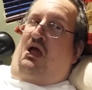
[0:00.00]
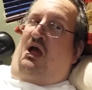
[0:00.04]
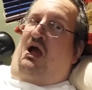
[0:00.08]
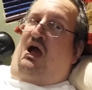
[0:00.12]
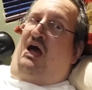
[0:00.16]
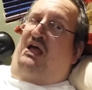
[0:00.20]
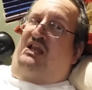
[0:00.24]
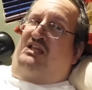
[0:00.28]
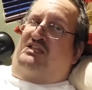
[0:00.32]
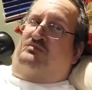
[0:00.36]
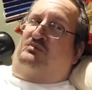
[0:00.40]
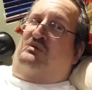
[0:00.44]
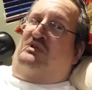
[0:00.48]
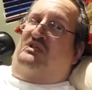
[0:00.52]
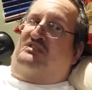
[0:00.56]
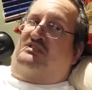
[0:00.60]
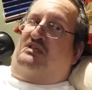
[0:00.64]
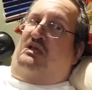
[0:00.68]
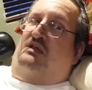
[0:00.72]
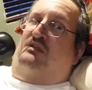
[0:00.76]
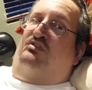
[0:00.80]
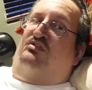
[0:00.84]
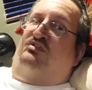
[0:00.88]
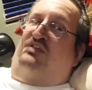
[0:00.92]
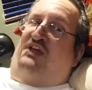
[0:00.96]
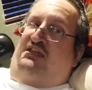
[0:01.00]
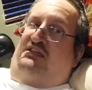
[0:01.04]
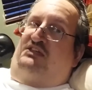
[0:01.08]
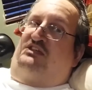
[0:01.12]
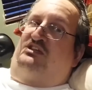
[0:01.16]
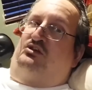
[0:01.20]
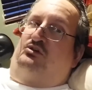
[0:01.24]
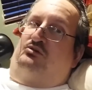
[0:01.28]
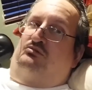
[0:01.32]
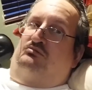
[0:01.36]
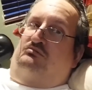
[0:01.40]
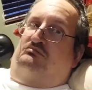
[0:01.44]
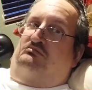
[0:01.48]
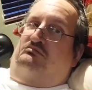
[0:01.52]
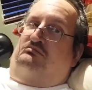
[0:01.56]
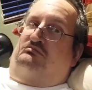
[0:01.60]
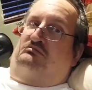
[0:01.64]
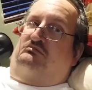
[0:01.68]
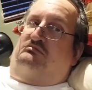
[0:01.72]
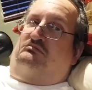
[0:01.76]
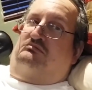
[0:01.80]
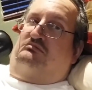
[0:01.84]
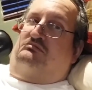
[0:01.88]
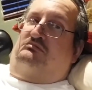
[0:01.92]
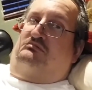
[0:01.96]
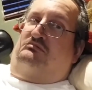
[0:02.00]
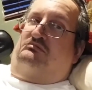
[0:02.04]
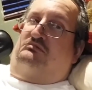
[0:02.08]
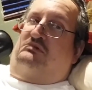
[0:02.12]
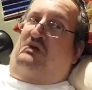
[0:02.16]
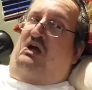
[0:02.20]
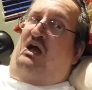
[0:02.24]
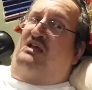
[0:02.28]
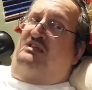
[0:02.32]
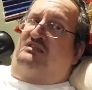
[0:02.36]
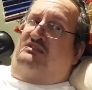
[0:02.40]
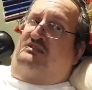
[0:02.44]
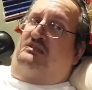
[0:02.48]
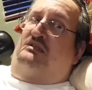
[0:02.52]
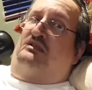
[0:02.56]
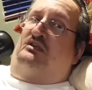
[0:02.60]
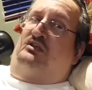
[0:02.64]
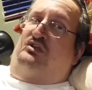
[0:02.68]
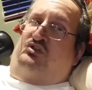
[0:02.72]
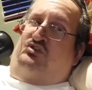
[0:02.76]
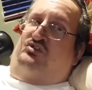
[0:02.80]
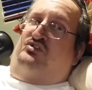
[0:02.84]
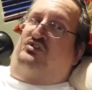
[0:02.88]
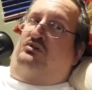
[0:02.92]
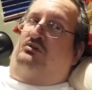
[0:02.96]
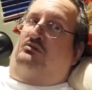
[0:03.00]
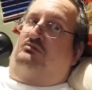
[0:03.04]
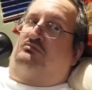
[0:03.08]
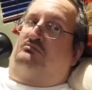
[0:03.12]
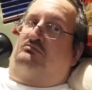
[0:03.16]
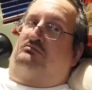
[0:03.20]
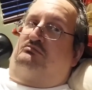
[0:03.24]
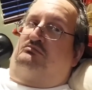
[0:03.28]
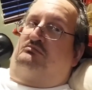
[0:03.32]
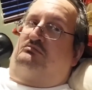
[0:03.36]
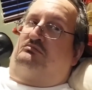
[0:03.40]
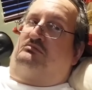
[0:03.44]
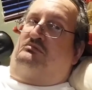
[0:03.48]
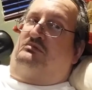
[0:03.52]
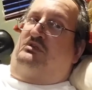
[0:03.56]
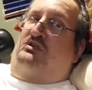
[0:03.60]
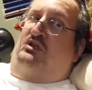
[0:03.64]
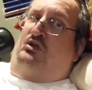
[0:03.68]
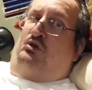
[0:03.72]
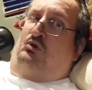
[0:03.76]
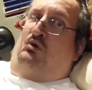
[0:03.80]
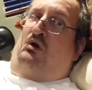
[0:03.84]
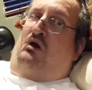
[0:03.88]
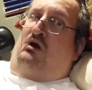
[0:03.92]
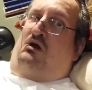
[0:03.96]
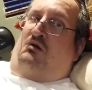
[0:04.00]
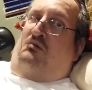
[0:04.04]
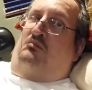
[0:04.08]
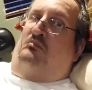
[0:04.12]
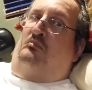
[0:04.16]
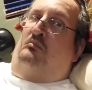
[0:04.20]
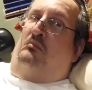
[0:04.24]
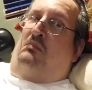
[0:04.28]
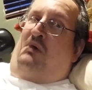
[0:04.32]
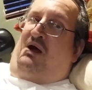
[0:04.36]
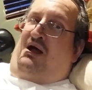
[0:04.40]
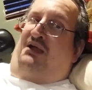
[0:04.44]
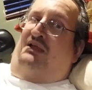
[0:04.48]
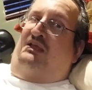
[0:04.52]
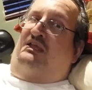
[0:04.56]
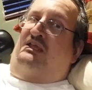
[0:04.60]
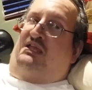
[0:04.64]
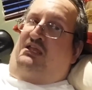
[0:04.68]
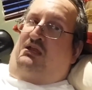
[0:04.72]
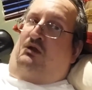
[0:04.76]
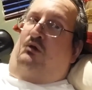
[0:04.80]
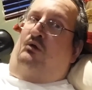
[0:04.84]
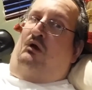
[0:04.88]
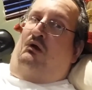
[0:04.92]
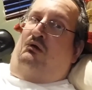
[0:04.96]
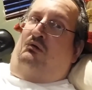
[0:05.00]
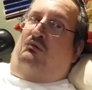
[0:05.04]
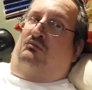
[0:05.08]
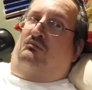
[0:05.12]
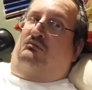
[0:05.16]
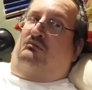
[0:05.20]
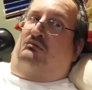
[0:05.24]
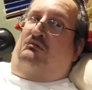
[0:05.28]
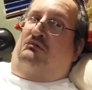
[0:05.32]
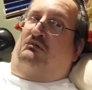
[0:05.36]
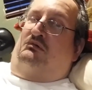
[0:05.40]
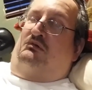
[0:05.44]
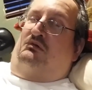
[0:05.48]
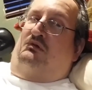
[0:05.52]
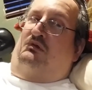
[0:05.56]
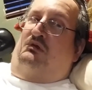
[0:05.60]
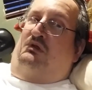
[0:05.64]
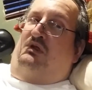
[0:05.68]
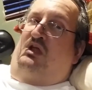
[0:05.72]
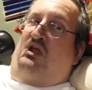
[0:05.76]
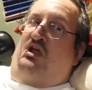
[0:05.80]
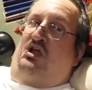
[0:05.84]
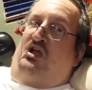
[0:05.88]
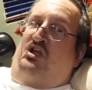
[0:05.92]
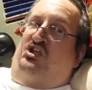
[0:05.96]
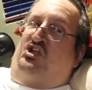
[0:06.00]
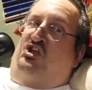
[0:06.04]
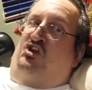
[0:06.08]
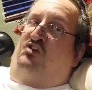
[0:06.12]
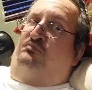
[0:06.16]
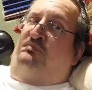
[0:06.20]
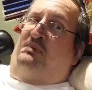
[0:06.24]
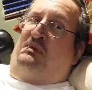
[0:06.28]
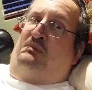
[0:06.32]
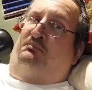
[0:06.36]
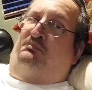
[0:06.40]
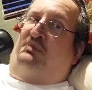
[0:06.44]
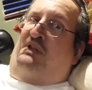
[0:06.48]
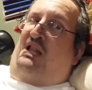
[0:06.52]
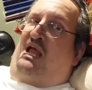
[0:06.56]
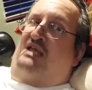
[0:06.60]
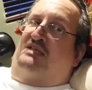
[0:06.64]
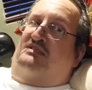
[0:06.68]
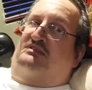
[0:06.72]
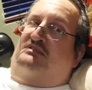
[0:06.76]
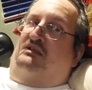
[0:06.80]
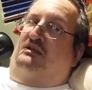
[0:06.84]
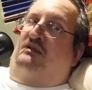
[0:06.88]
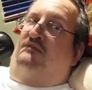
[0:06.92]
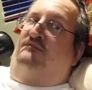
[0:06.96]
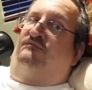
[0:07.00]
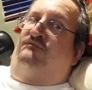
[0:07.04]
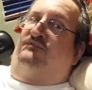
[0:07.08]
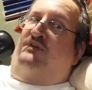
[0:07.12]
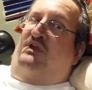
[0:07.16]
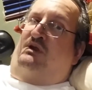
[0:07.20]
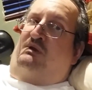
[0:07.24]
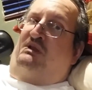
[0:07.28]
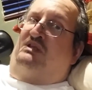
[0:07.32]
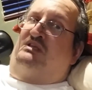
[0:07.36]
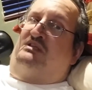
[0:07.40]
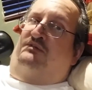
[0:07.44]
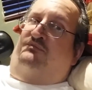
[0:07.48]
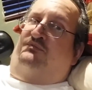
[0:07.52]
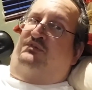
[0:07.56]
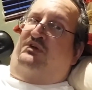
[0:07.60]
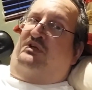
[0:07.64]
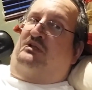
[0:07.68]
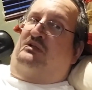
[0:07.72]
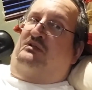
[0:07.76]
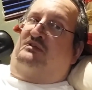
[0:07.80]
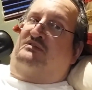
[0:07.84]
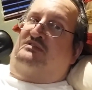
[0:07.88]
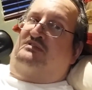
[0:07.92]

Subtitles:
I just want to say thank you. I salute you. You are my hero. You've been placed in a very difficult